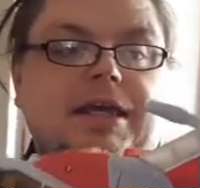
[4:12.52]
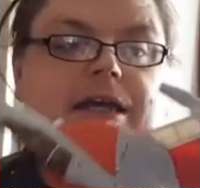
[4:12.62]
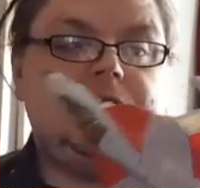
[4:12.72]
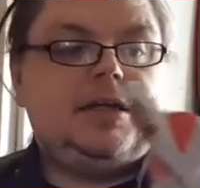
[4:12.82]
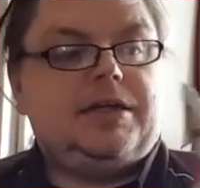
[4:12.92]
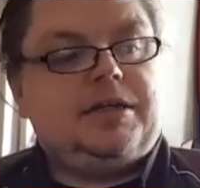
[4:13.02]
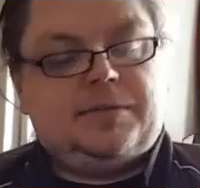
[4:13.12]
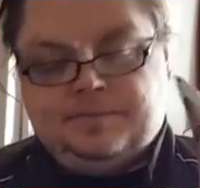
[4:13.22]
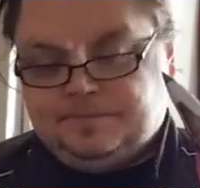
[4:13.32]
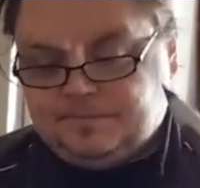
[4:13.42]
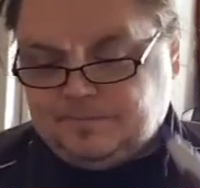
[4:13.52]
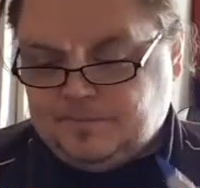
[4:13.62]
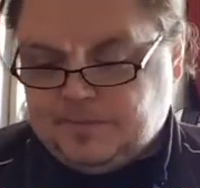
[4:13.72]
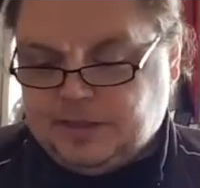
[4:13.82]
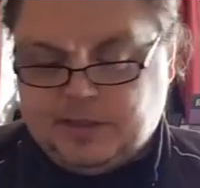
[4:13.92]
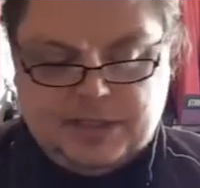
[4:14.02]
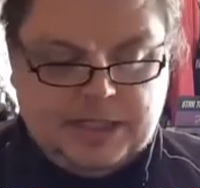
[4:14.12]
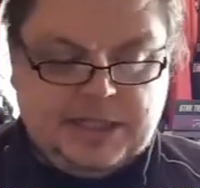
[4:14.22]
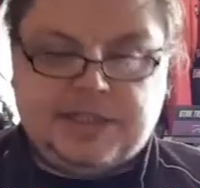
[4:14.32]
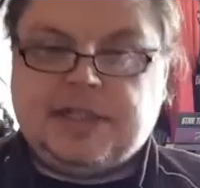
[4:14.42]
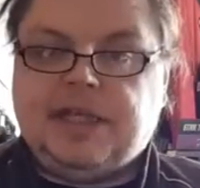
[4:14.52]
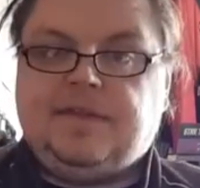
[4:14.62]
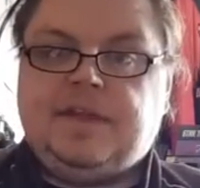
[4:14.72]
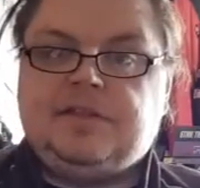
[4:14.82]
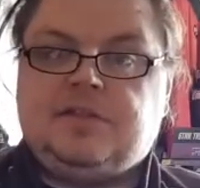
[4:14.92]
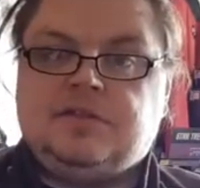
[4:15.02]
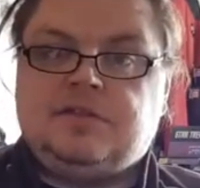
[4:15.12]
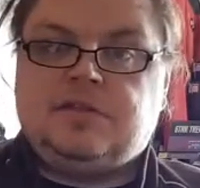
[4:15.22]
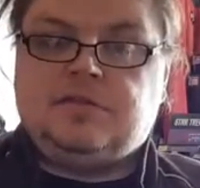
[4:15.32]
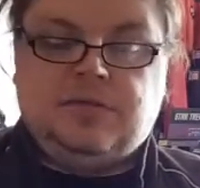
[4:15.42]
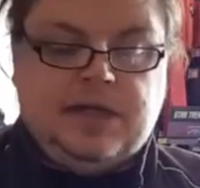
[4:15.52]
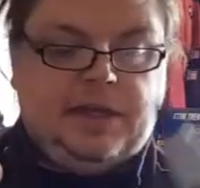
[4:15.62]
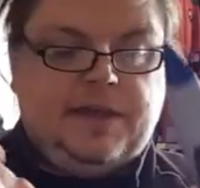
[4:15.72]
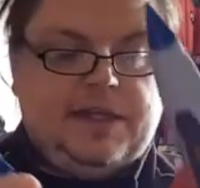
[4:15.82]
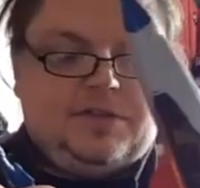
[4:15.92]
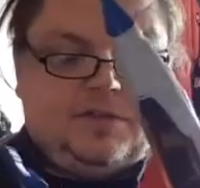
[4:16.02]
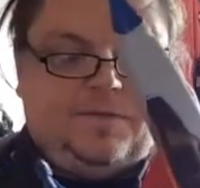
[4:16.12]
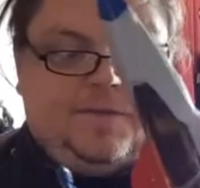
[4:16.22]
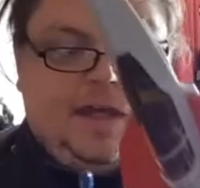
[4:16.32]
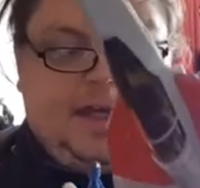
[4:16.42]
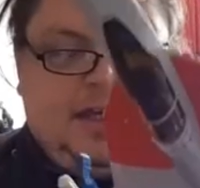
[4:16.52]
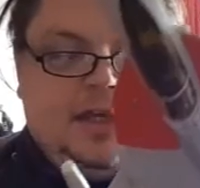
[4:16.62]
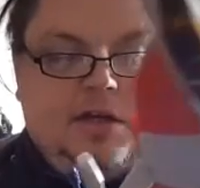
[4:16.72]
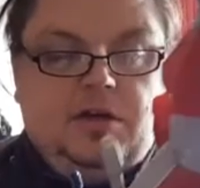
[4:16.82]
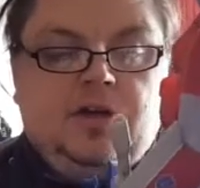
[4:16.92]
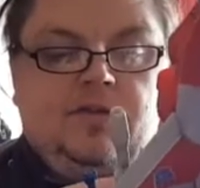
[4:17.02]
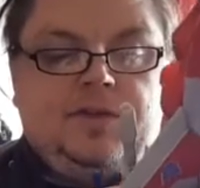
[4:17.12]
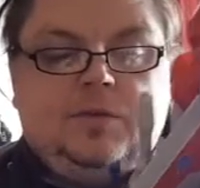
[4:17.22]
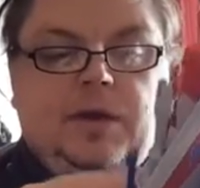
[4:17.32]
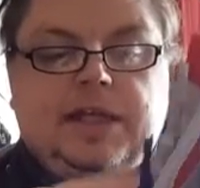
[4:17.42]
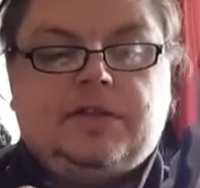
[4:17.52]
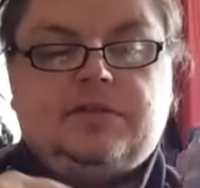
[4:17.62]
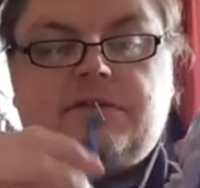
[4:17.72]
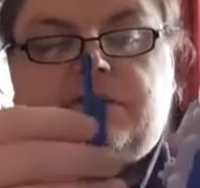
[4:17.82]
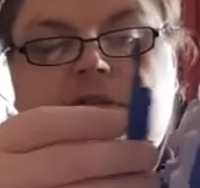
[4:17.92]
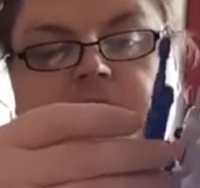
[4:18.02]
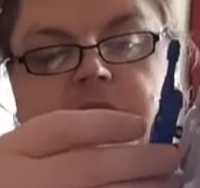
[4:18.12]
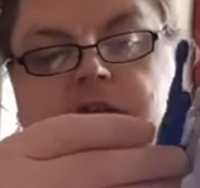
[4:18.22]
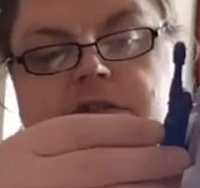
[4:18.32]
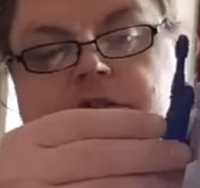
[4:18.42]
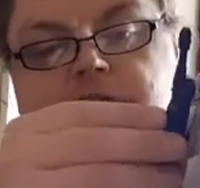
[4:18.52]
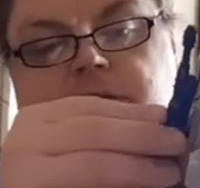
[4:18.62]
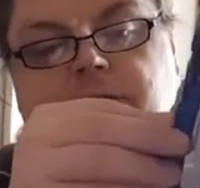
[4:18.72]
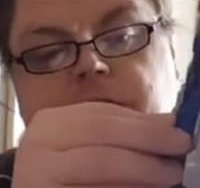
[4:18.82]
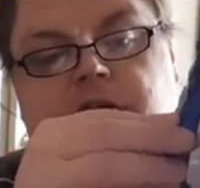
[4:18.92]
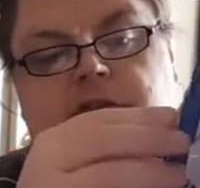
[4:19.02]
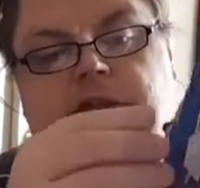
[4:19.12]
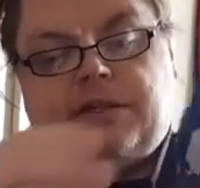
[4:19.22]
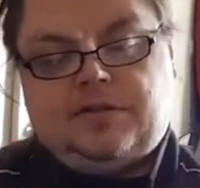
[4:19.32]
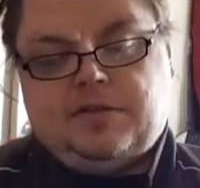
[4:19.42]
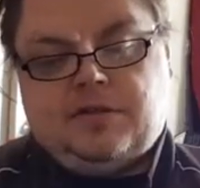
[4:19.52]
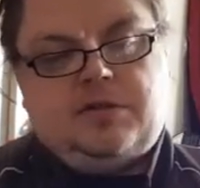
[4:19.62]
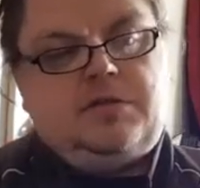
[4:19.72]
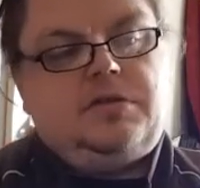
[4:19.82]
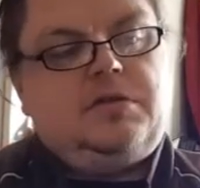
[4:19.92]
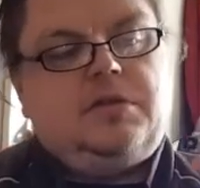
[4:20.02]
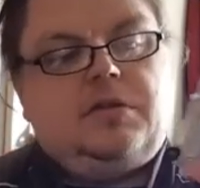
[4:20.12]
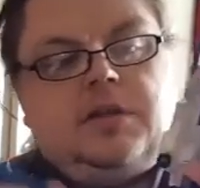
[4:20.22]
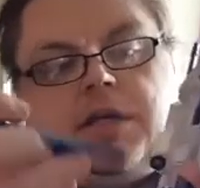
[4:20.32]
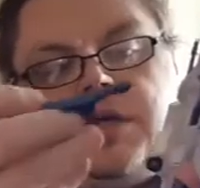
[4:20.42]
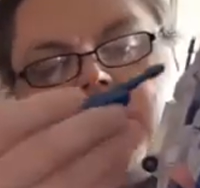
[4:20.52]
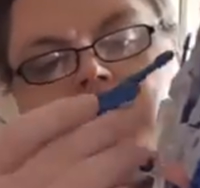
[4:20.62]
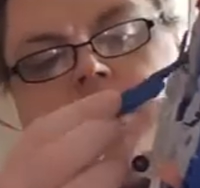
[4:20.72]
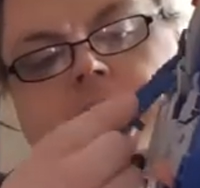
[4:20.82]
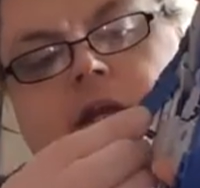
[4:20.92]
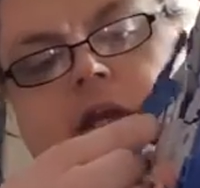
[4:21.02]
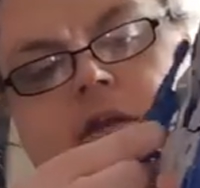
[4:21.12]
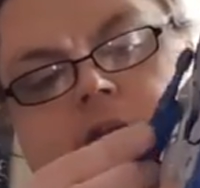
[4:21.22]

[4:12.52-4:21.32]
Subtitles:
And you can get these guns as well. These just fit over the wheels, so they just fit on like so, like